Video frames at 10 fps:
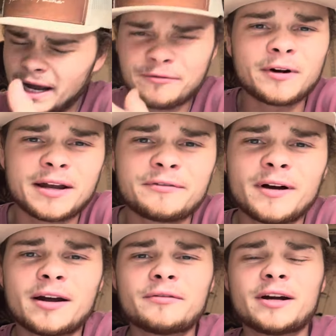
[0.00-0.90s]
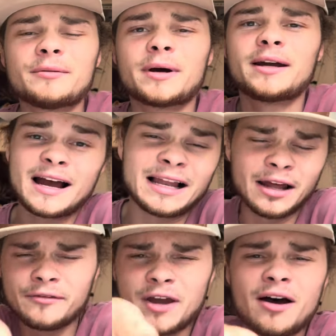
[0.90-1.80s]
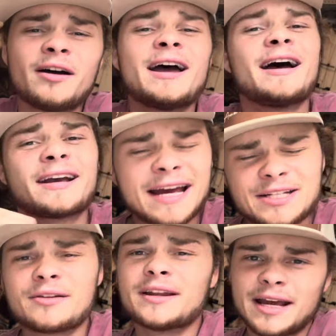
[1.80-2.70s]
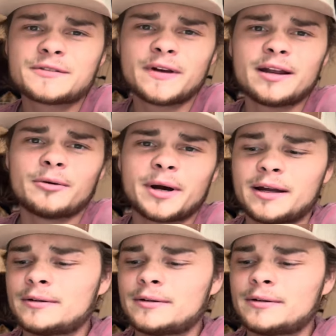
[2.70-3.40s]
have freaking fun over here, man. I love y'all. I'll catch you on the next video, man.